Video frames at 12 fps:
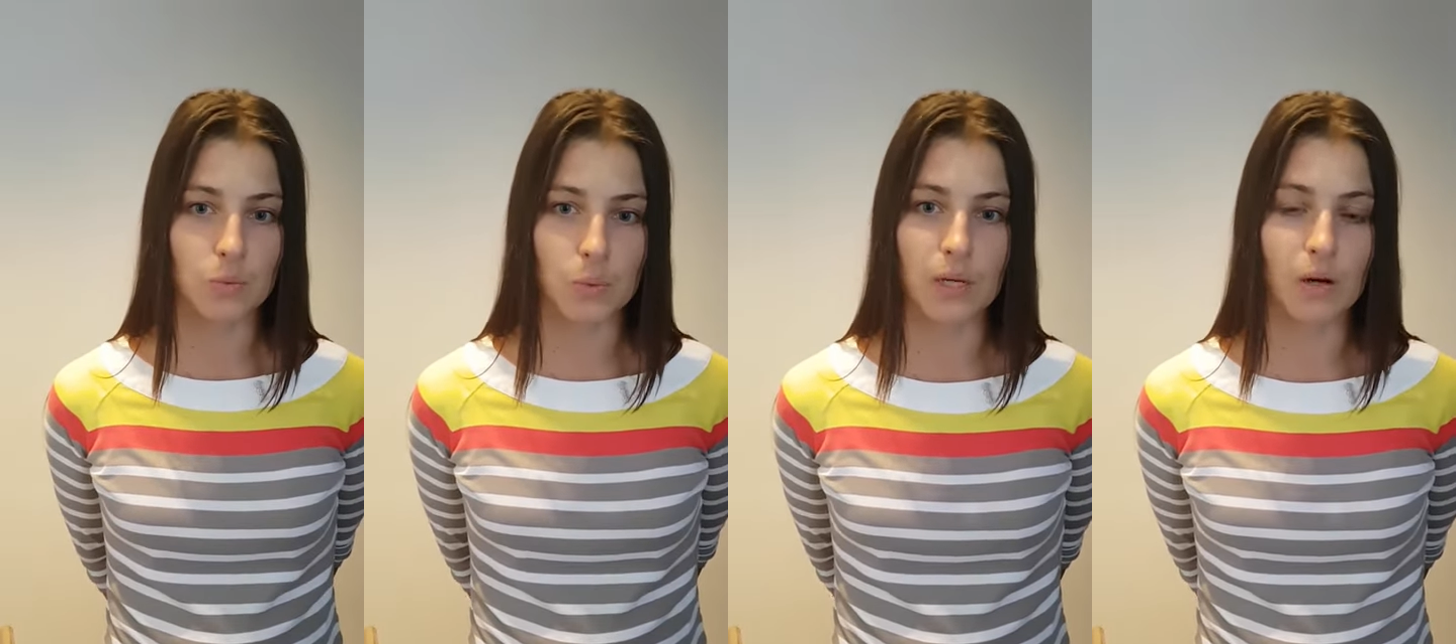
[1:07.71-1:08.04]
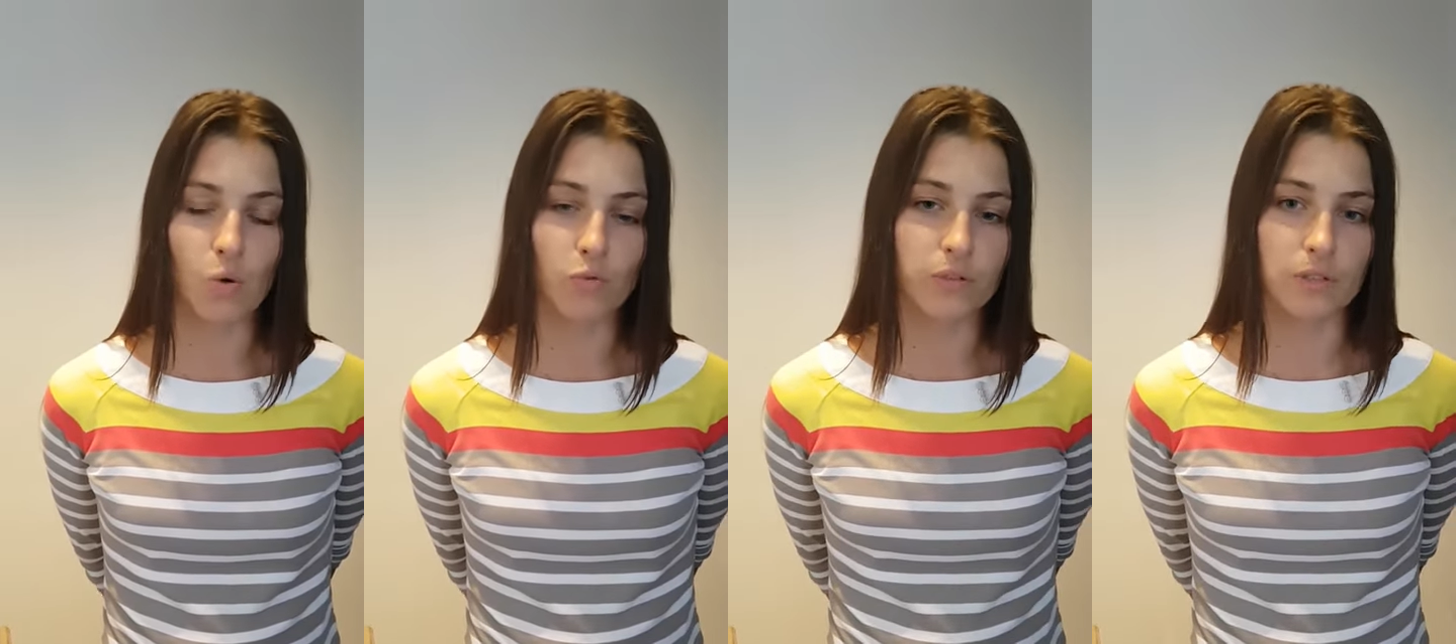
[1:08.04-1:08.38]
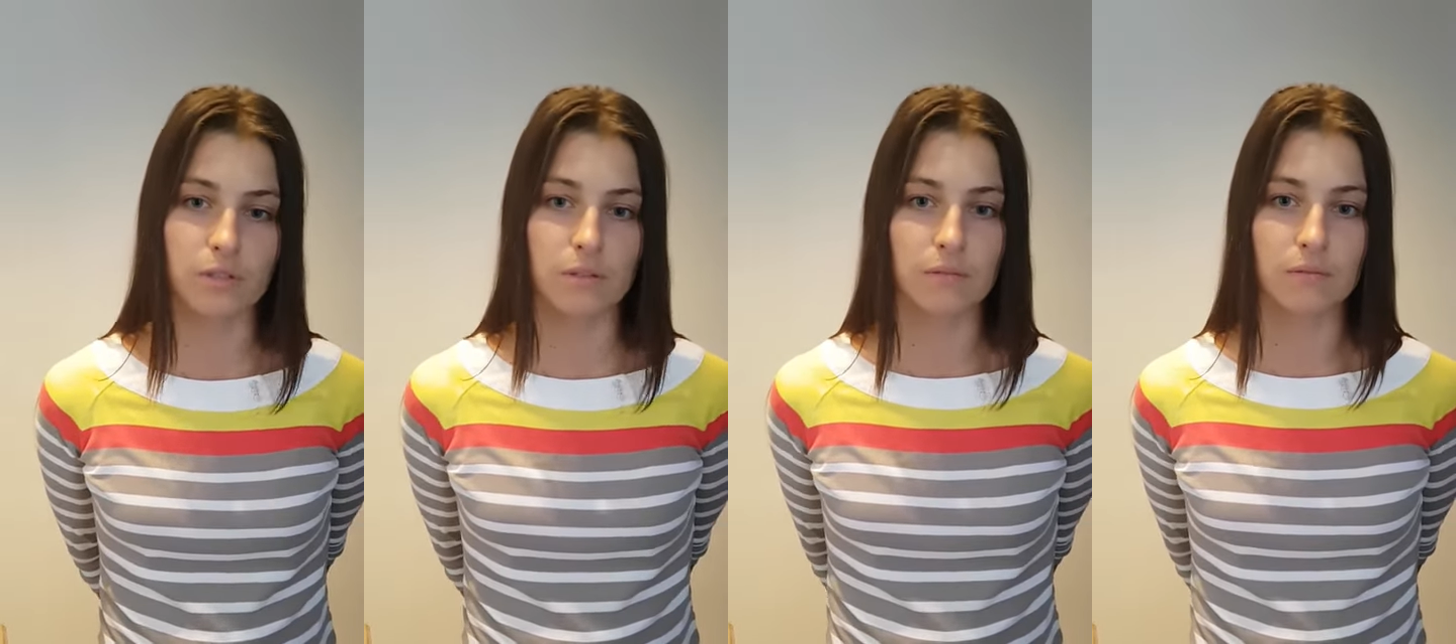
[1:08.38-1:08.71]
we are offered
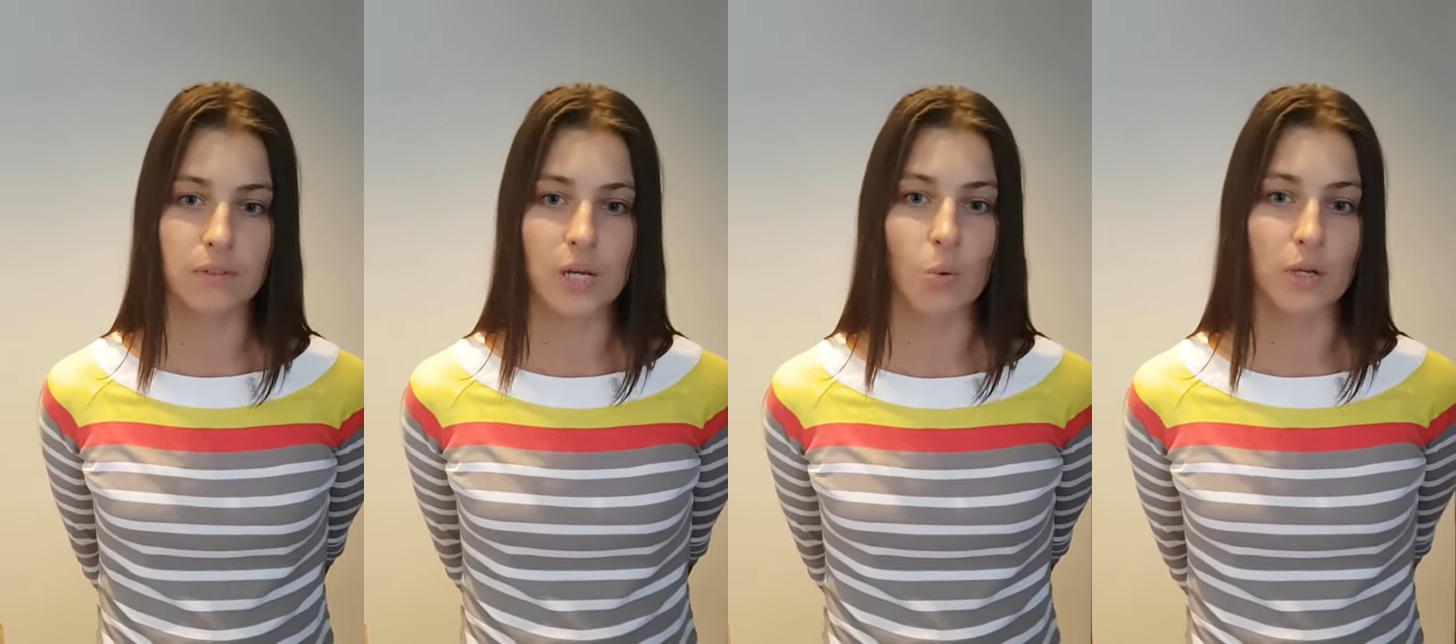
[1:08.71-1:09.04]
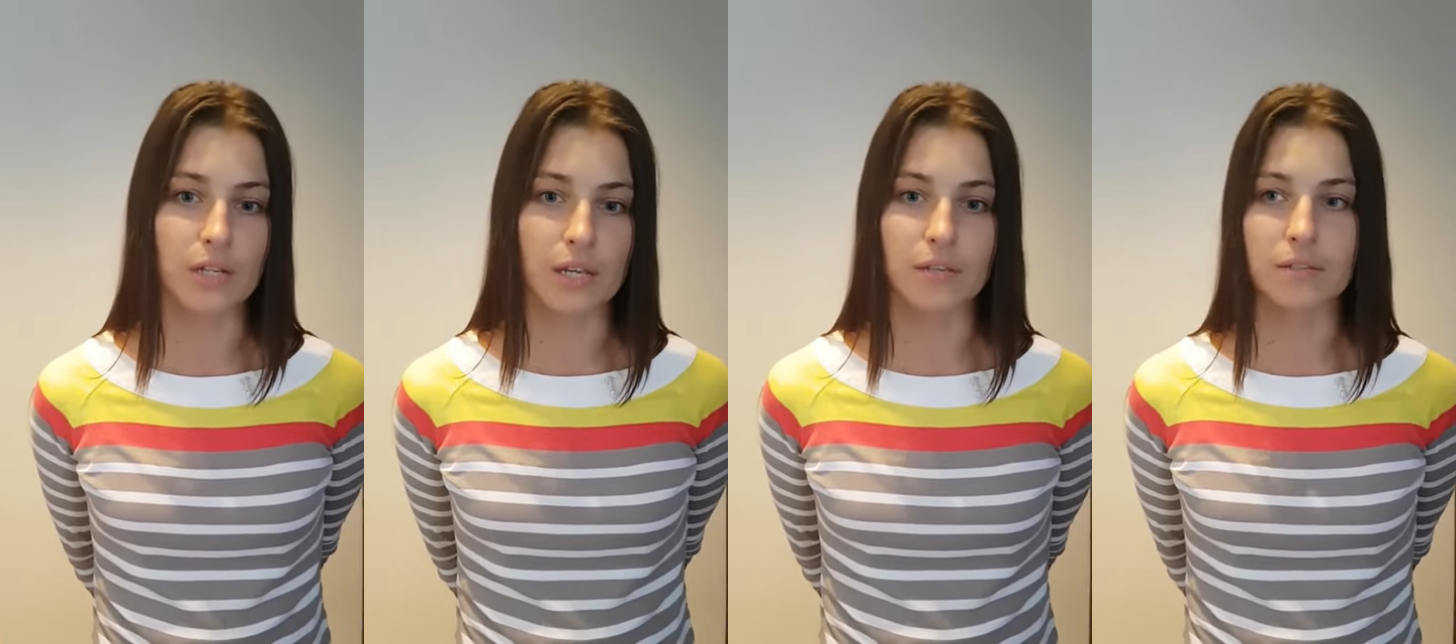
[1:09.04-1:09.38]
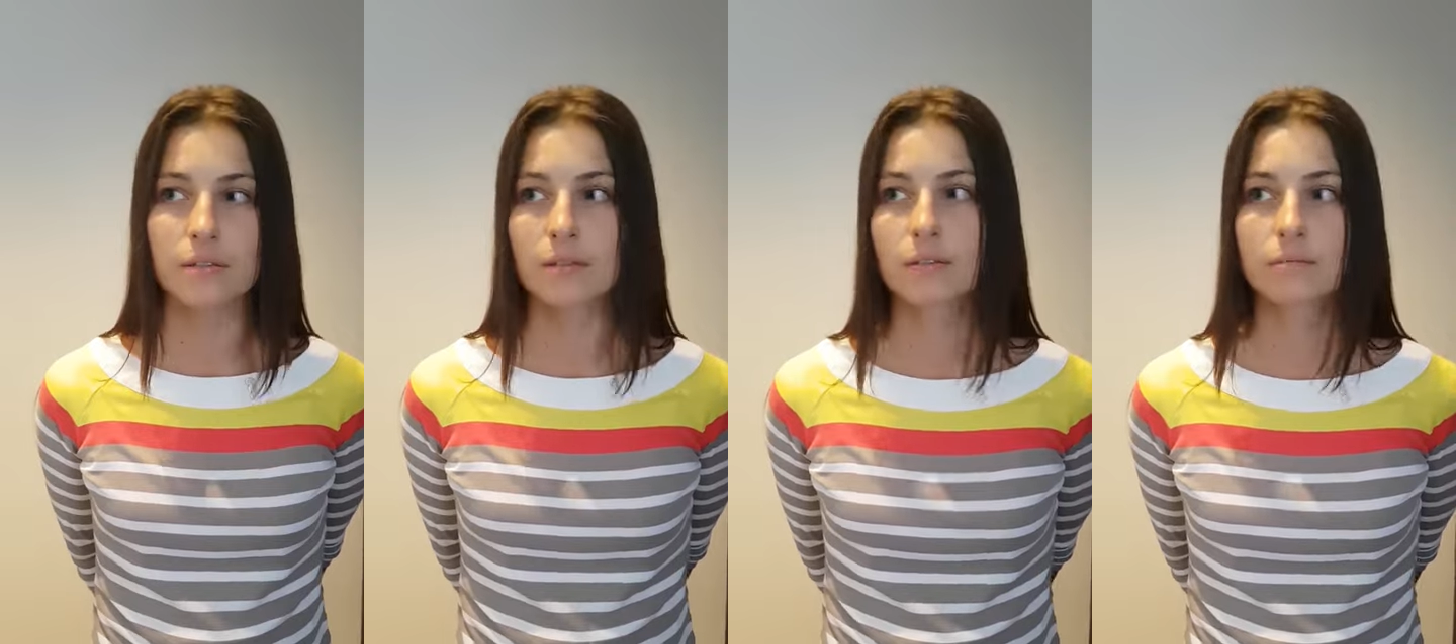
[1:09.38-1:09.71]

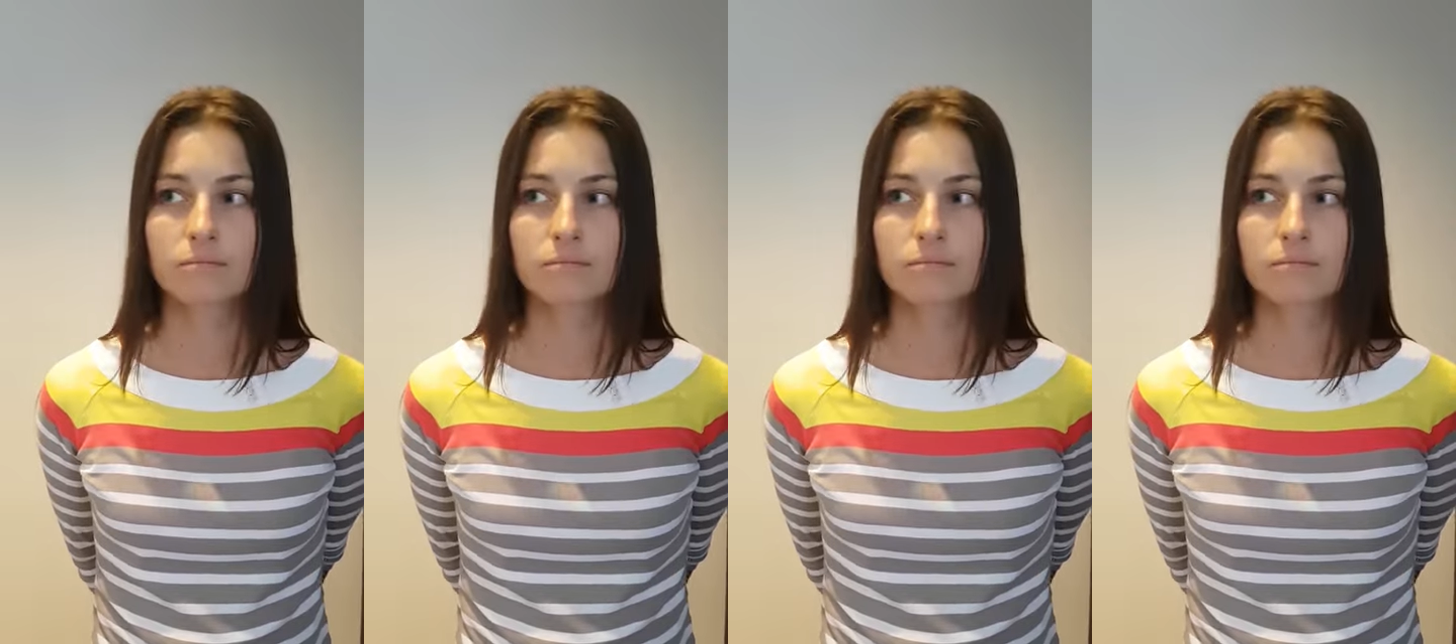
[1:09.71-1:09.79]
nowadays